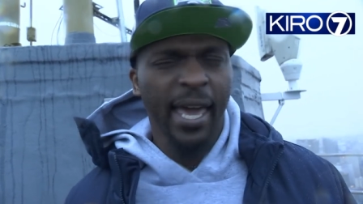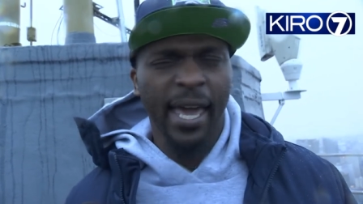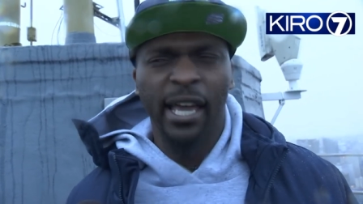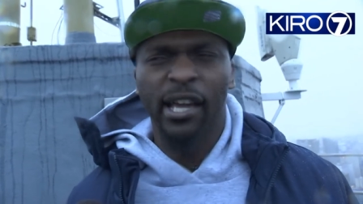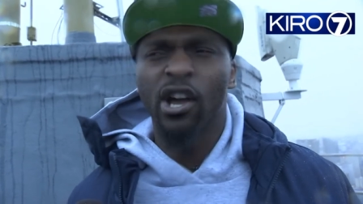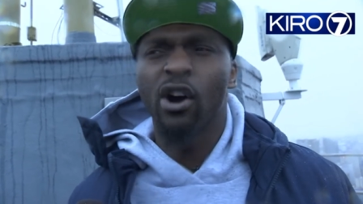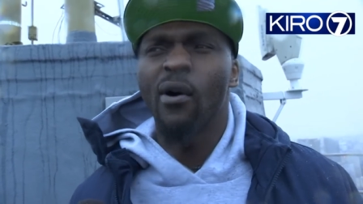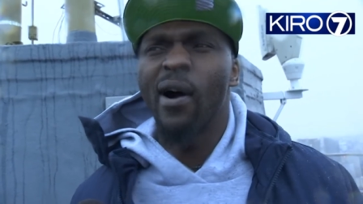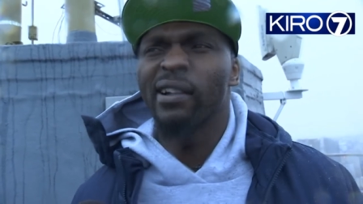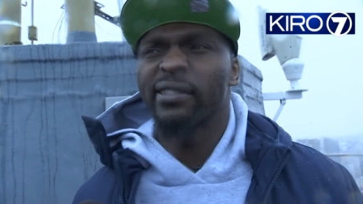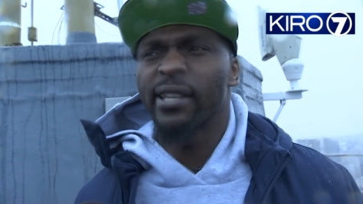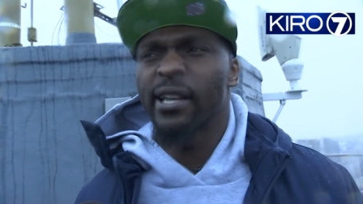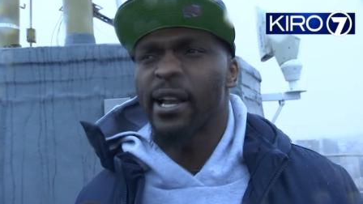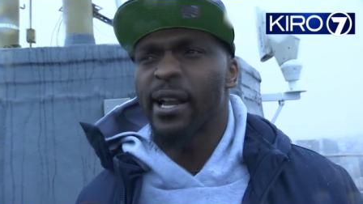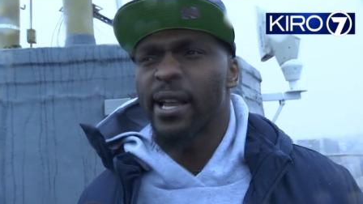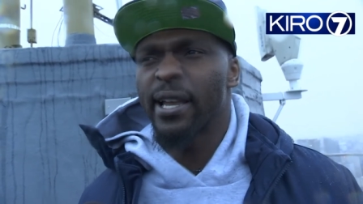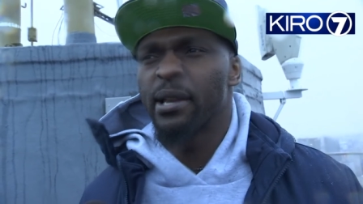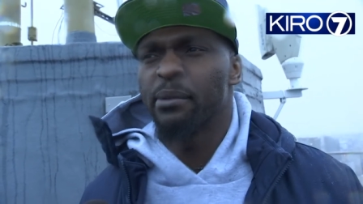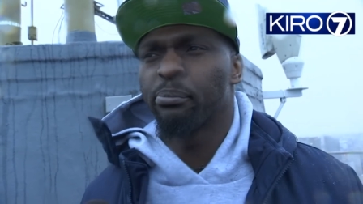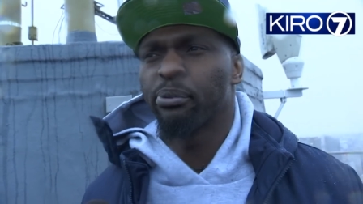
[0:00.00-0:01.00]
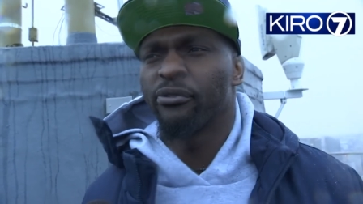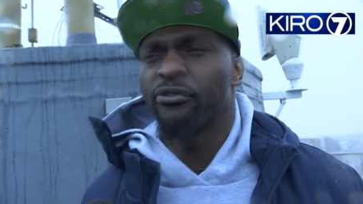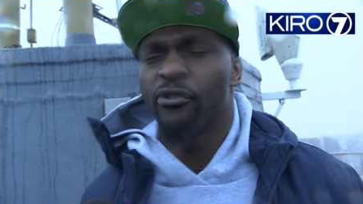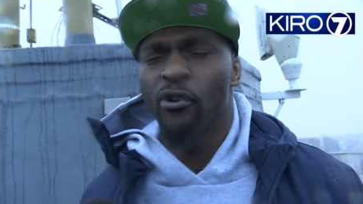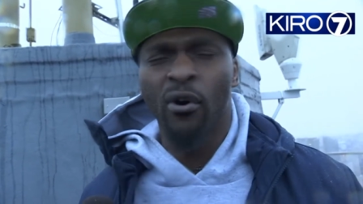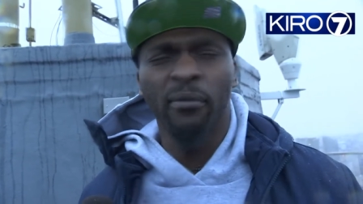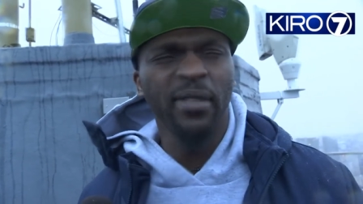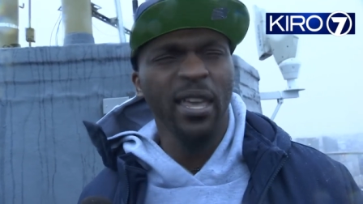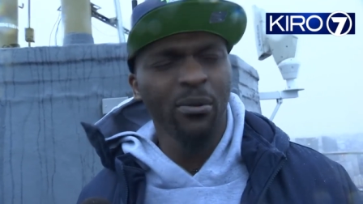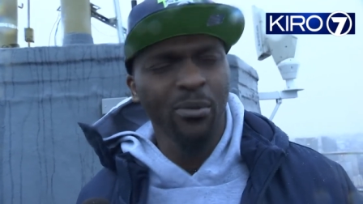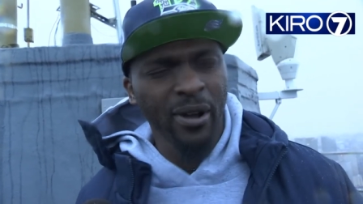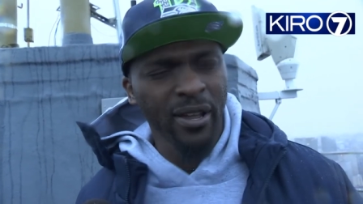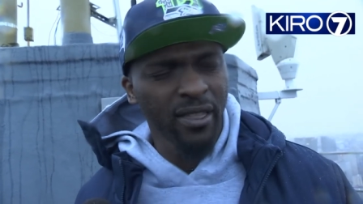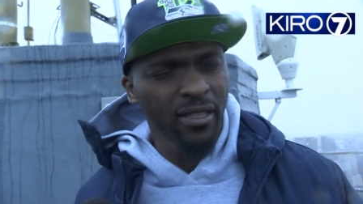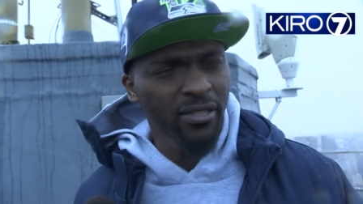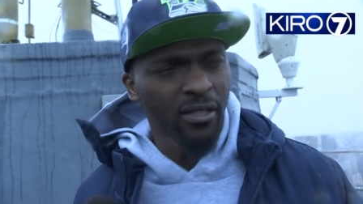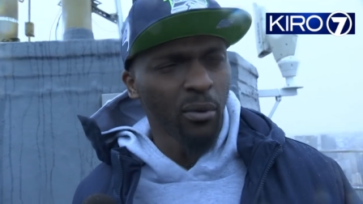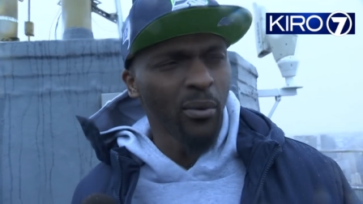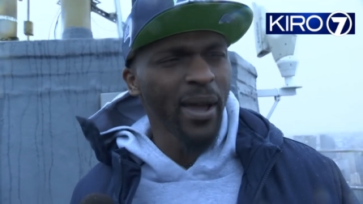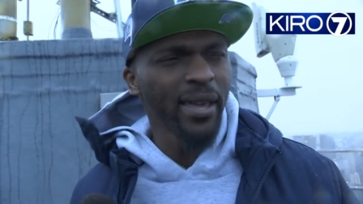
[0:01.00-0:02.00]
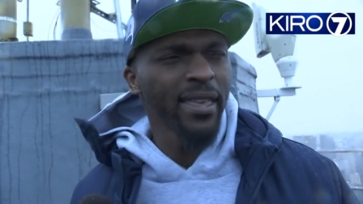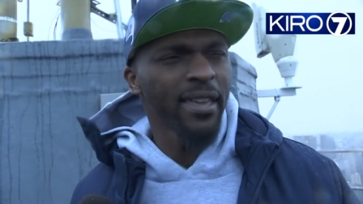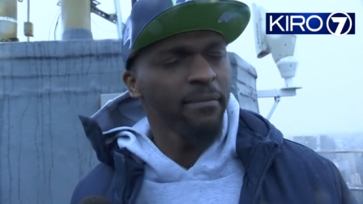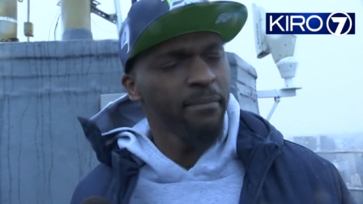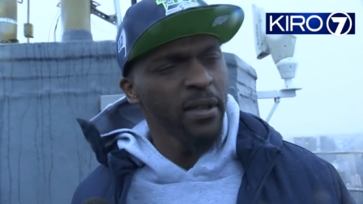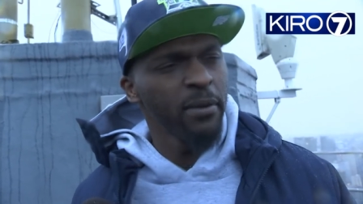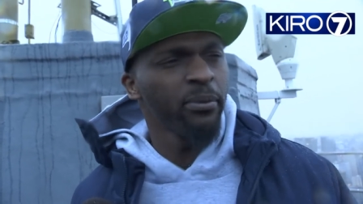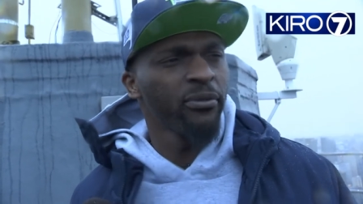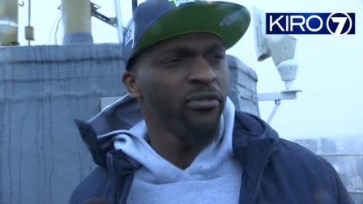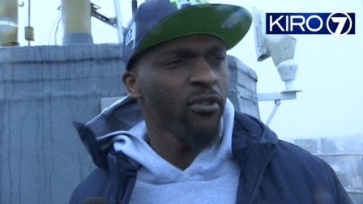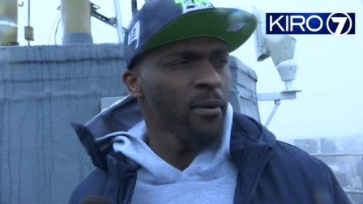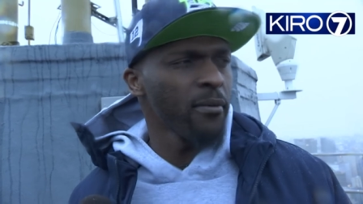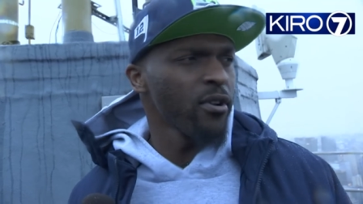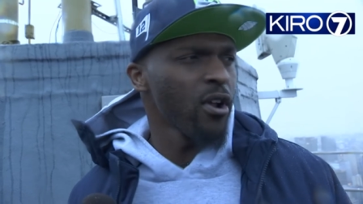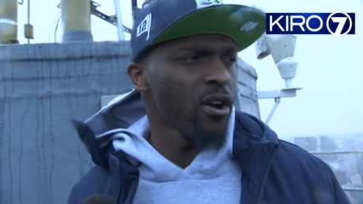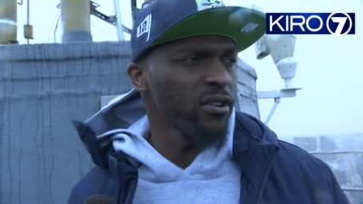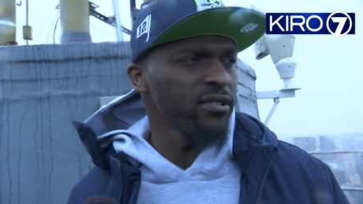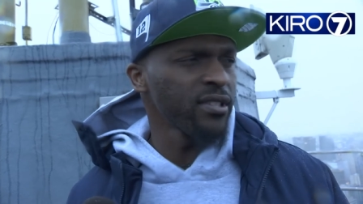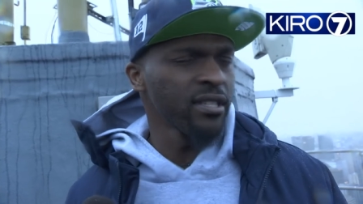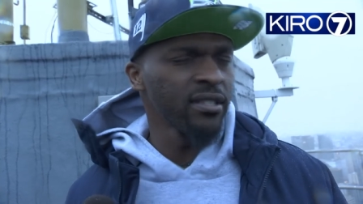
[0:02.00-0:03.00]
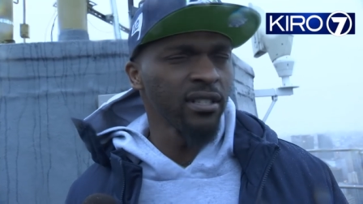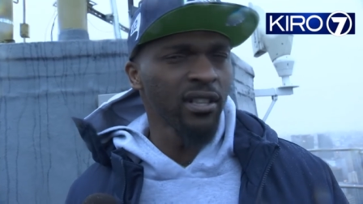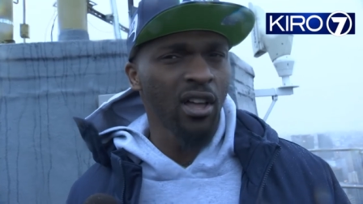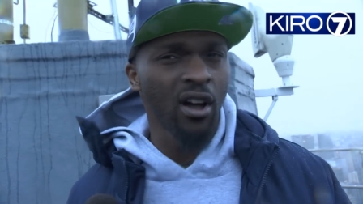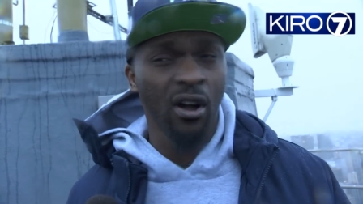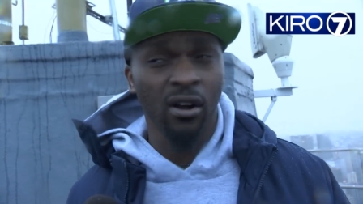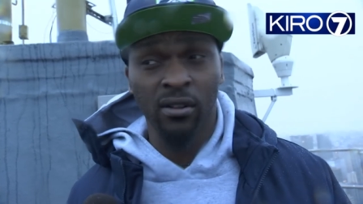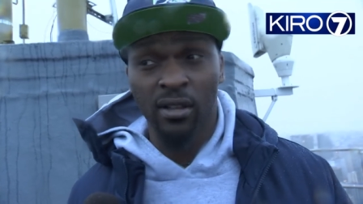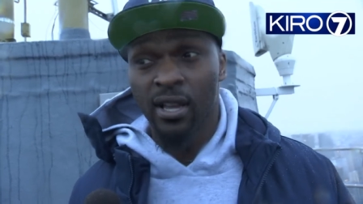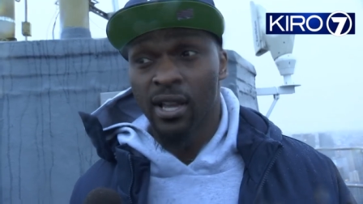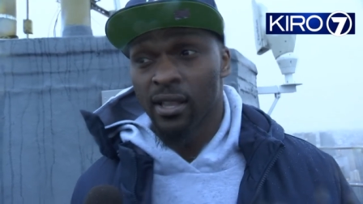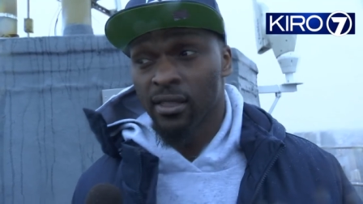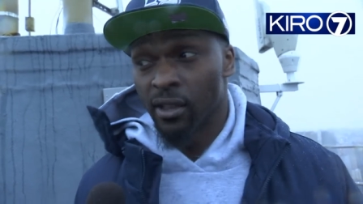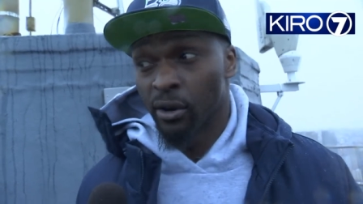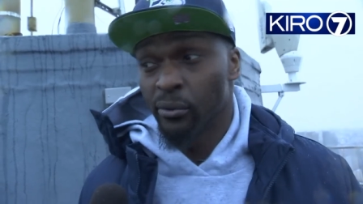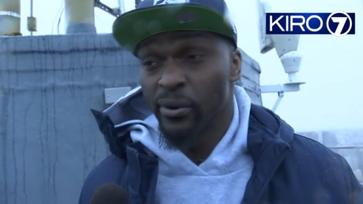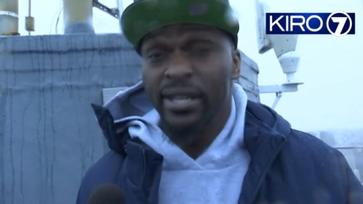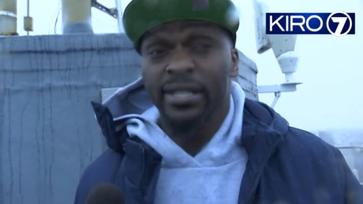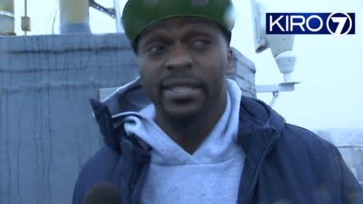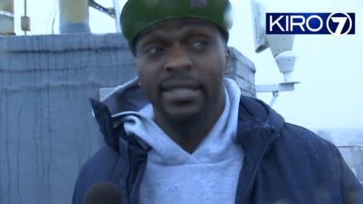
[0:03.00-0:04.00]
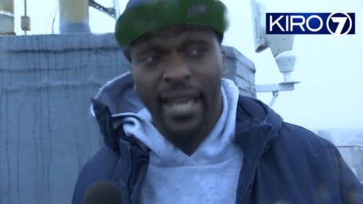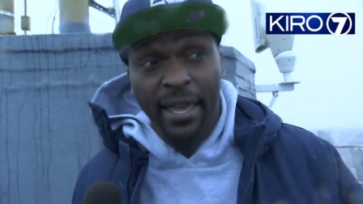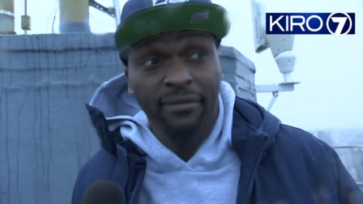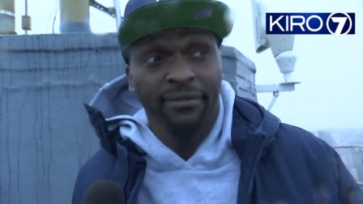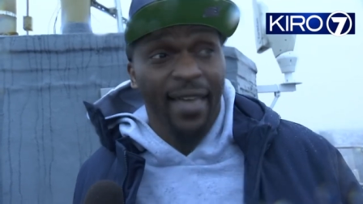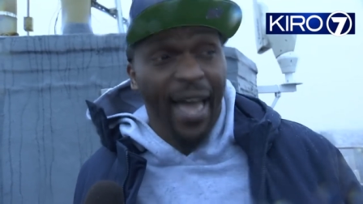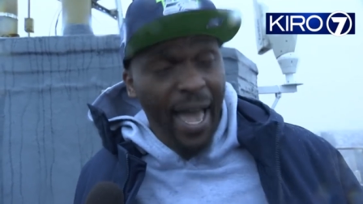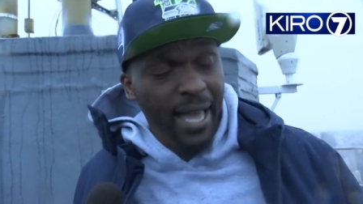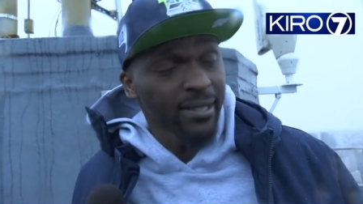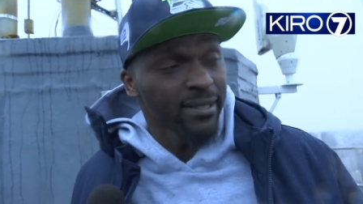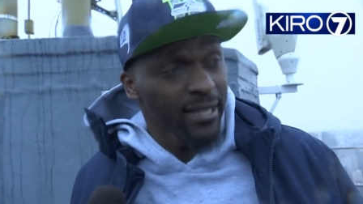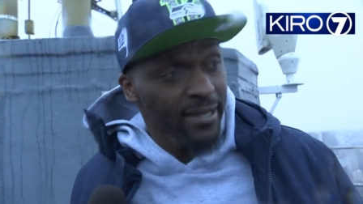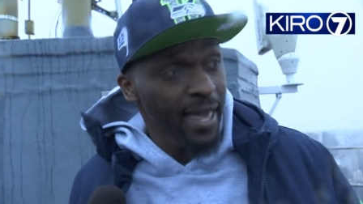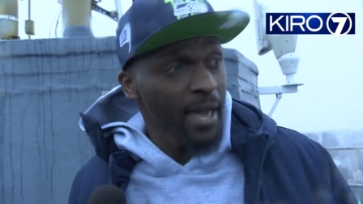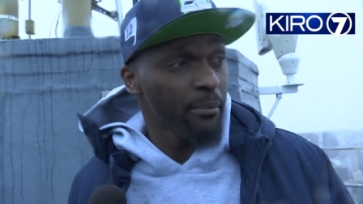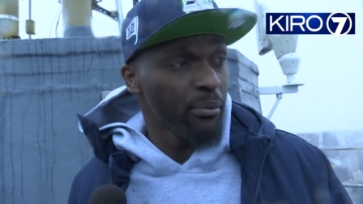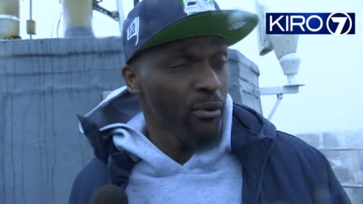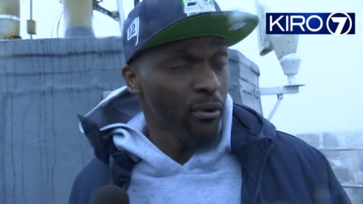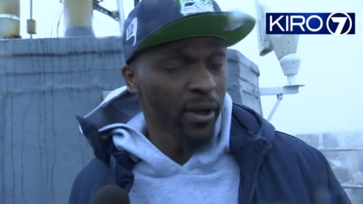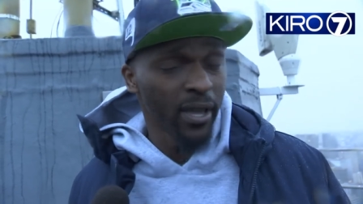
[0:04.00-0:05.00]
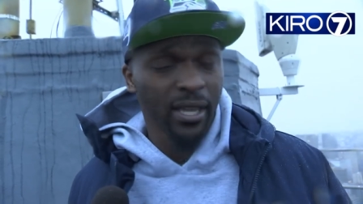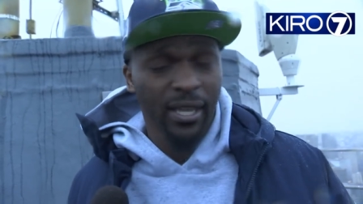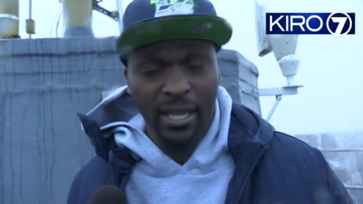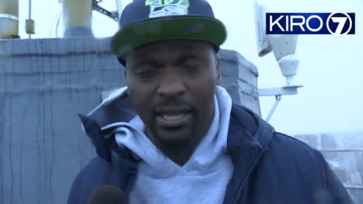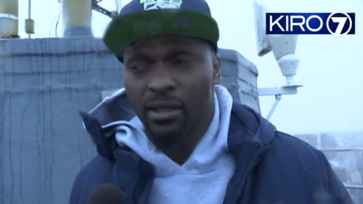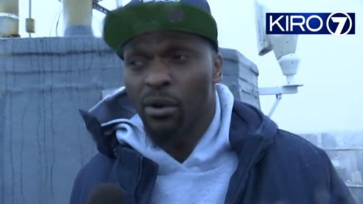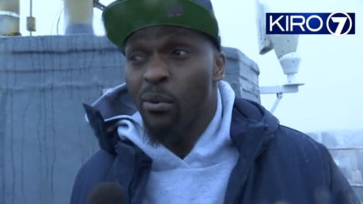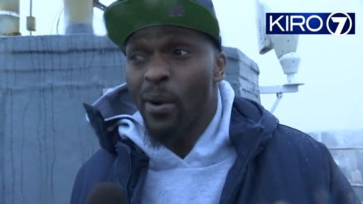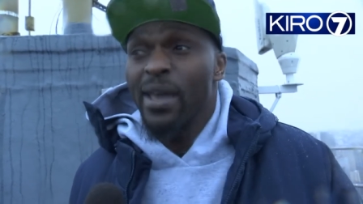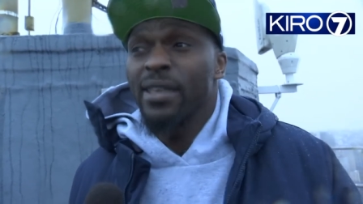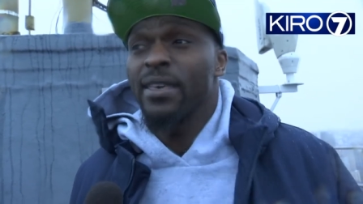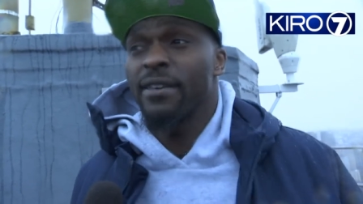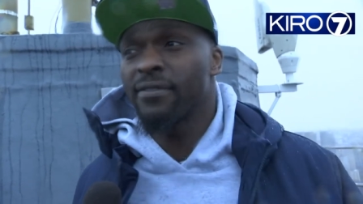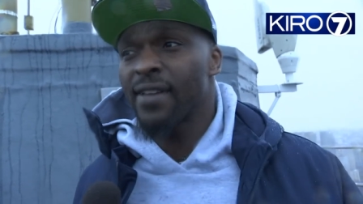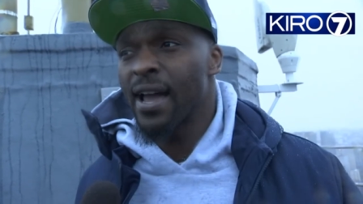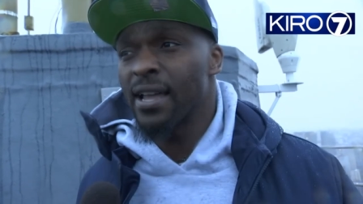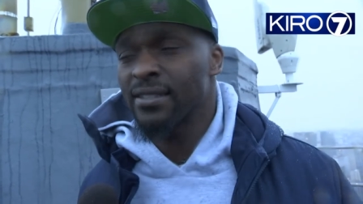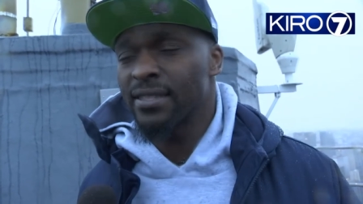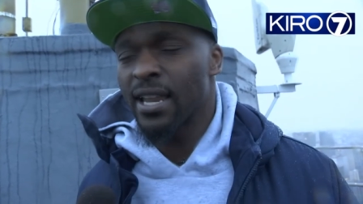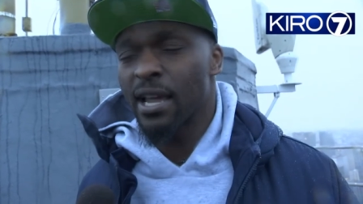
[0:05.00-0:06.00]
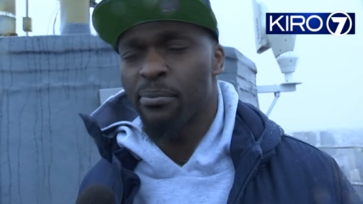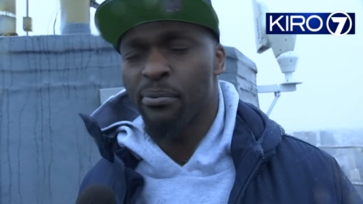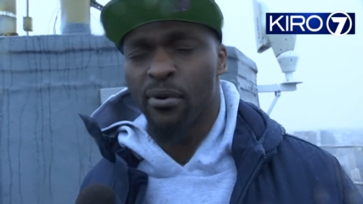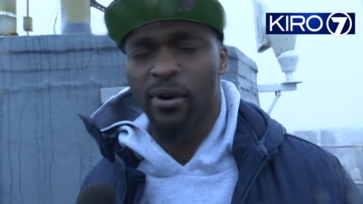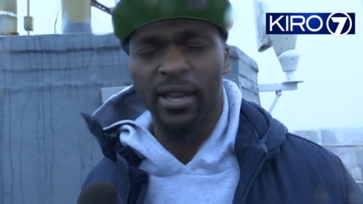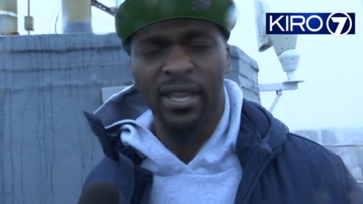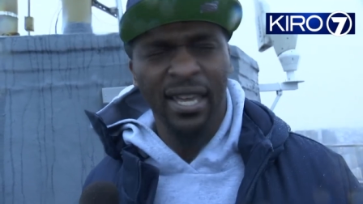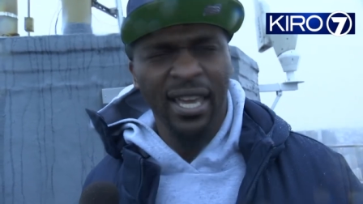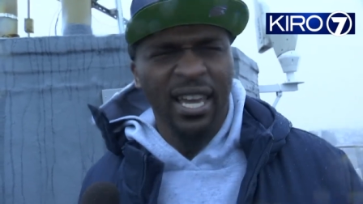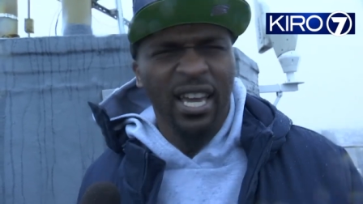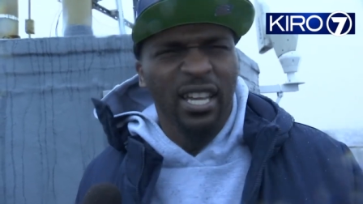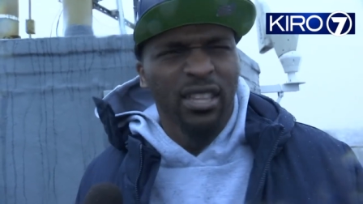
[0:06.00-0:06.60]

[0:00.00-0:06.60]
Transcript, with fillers: and go out there and perform they were, the way they've been performing all season long, the reason they've gotten to that point and the way they've gotten to that point,